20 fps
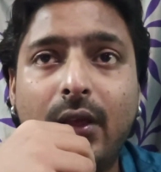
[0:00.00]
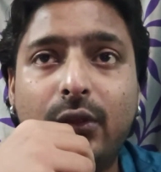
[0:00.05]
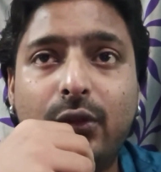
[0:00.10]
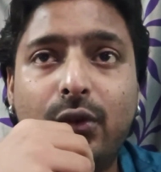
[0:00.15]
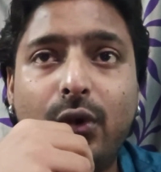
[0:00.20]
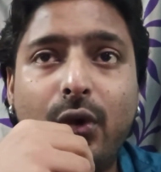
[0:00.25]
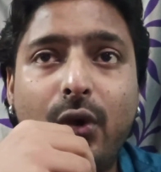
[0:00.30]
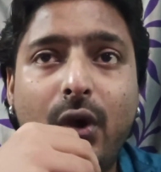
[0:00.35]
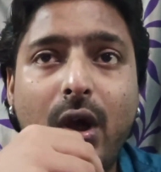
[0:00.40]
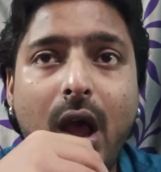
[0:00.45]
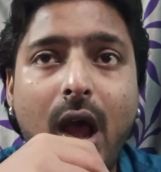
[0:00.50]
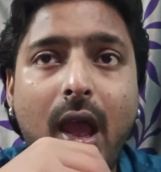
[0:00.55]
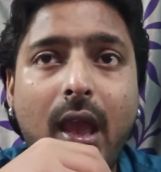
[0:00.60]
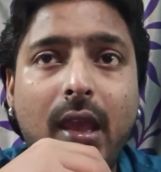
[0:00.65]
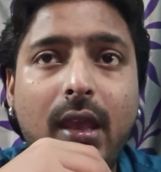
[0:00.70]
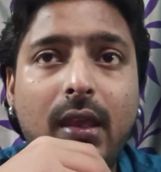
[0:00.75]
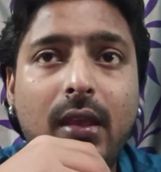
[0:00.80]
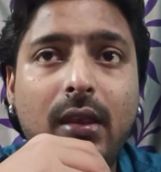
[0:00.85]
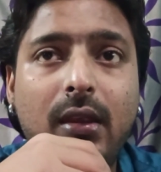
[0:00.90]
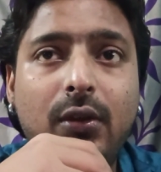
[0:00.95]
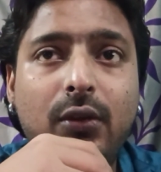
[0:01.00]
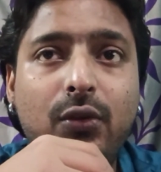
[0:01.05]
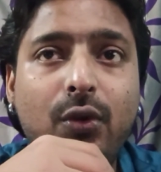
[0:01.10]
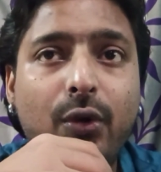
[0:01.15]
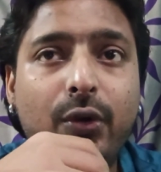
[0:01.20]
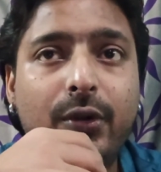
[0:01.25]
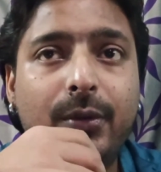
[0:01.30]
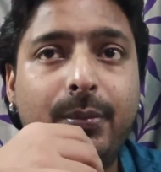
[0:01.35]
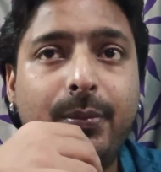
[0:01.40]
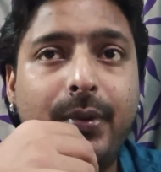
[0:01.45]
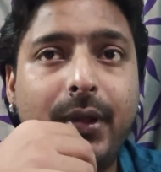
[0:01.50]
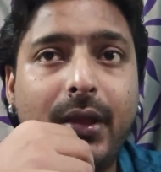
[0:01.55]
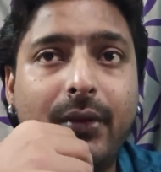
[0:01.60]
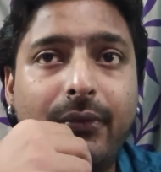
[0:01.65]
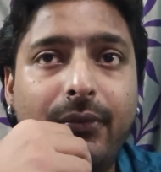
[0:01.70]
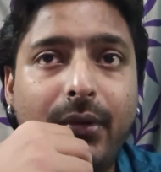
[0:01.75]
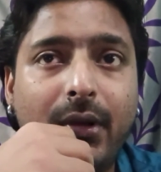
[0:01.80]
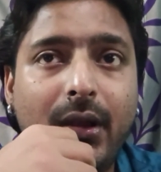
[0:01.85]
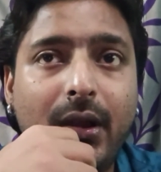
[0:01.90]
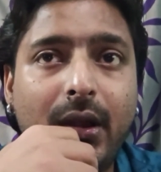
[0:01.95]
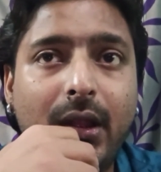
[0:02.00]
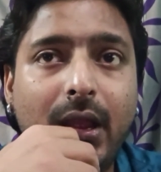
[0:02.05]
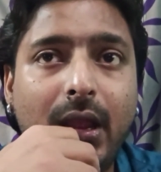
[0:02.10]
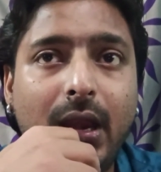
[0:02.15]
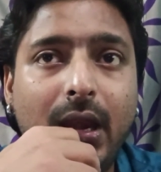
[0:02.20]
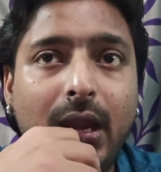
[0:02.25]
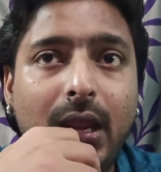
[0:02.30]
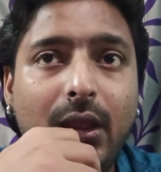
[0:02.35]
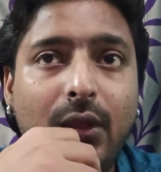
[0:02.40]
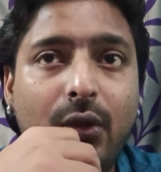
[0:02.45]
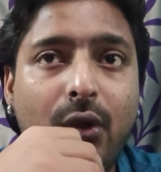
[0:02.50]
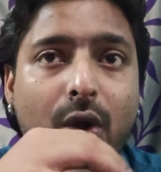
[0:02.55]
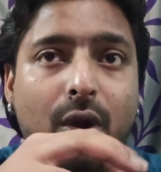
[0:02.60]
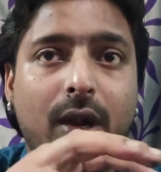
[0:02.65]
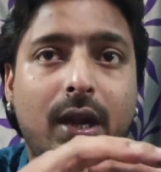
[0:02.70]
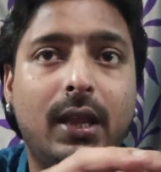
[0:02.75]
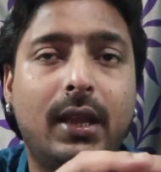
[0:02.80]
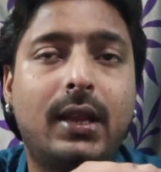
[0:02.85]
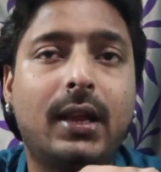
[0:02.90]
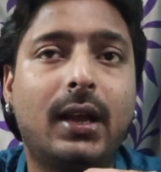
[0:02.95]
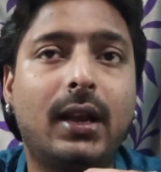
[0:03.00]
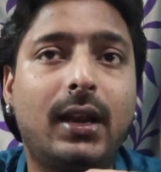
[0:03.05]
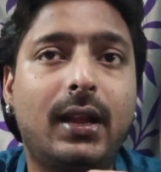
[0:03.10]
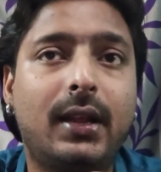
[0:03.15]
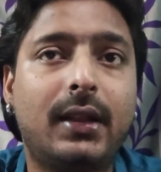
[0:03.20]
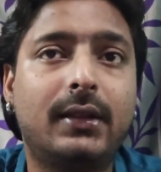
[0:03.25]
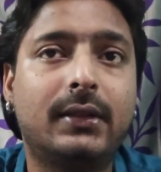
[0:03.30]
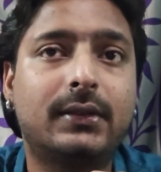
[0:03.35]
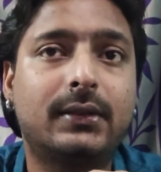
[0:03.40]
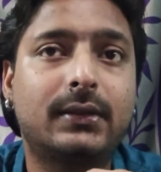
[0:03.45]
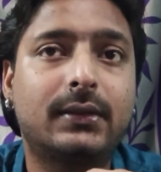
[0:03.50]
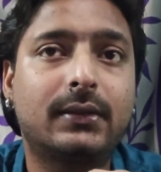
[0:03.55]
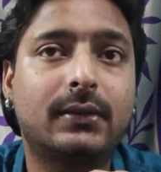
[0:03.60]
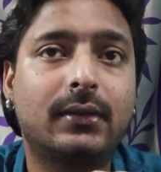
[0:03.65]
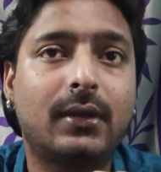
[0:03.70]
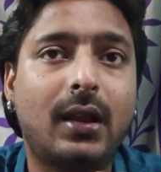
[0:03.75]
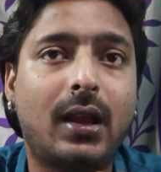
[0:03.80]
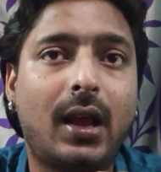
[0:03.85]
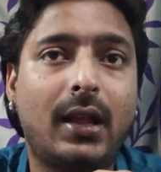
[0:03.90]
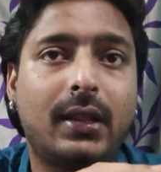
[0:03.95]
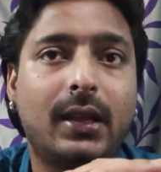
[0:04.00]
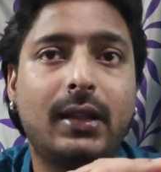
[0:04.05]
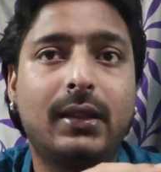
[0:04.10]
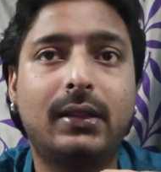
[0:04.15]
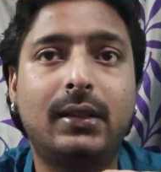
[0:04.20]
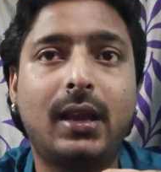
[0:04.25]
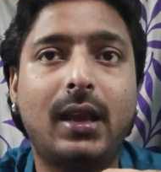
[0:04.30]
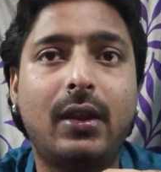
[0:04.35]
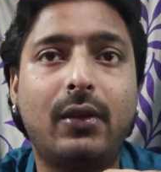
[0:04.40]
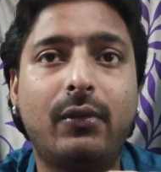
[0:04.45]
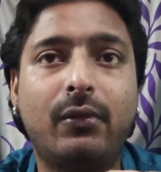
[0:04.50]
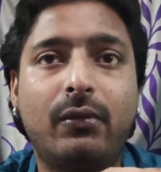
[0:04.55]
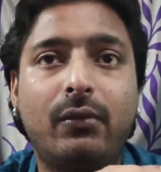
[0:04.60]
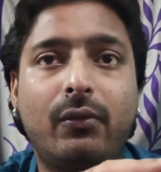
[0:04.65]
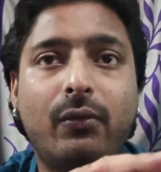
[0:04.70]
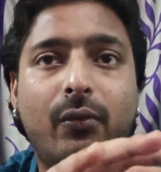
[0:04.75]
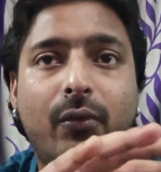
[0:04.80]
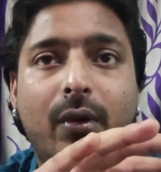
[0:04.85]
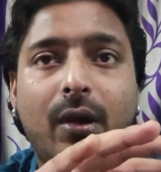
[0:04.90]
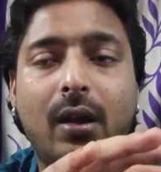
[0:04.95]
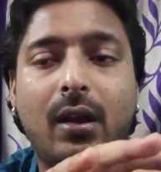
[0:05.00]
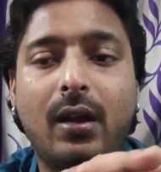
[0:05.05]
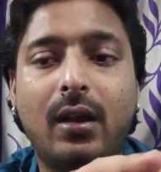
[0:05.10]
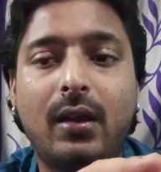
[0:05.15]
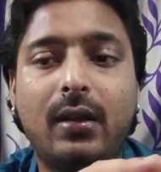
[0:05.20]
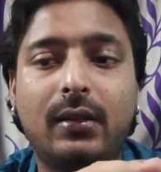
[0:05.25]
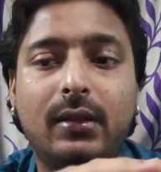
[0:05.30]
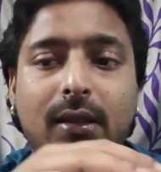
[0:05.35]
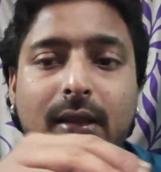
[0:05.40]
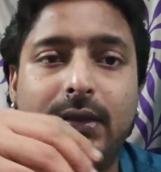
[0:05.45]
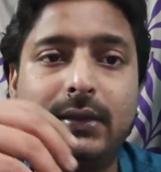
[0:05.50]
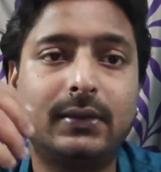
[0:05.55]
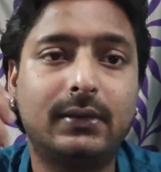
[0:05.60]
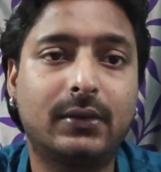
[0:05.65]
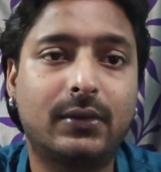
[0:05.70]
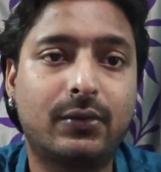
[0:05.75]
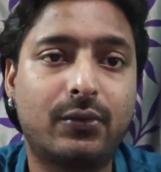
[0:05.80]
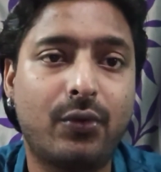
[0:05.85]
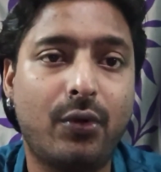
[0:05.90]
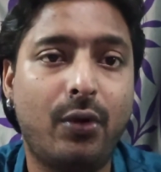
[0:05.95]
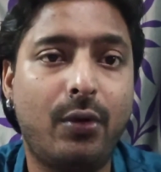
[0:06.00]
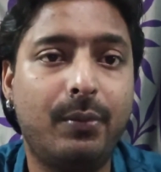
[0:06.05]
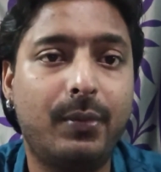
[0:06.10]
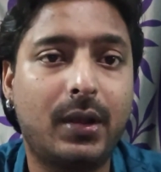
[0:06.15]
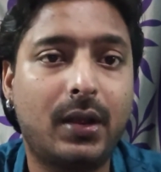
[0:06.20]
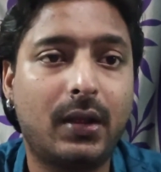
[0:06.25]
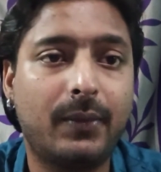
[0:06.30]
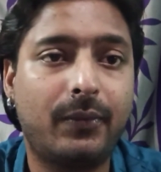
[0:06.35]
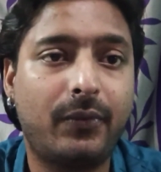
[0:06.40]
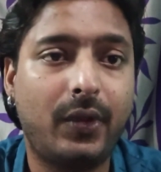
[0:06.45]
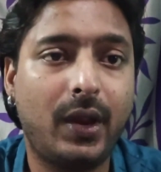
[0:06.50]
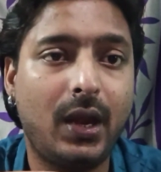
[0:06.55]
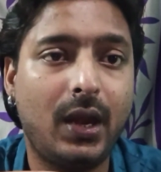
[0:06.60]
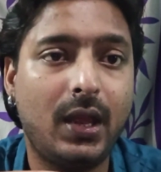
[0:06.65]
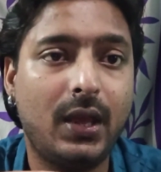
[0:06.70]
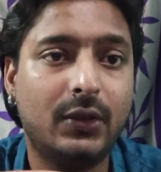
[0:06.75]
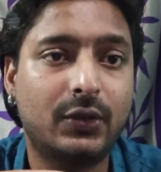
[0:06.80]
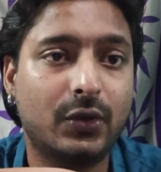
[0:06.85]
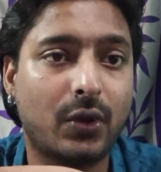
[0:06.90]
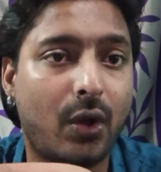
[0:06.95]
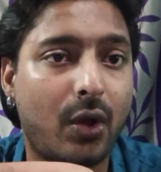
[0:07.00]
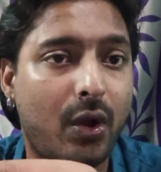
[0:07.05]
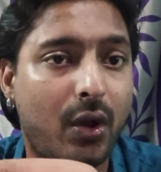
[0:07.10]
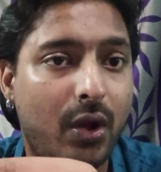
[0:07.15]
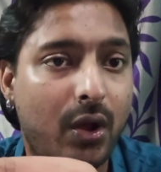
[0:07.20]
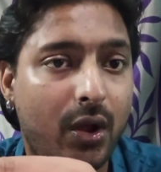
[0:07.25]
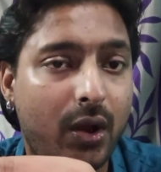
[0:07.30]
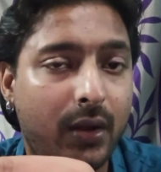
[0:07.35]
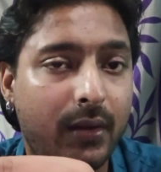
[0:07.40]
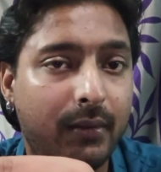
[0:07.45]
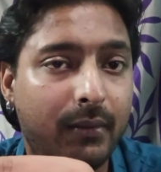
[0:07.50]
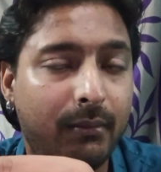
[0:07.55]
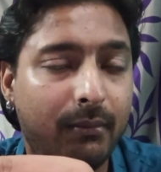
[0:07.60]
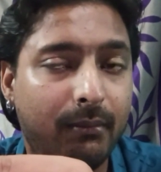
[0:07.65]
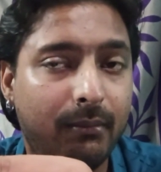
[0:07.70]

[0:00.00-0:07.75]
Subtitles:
Though I don't prefer any gaudy colors other than this chrome finish or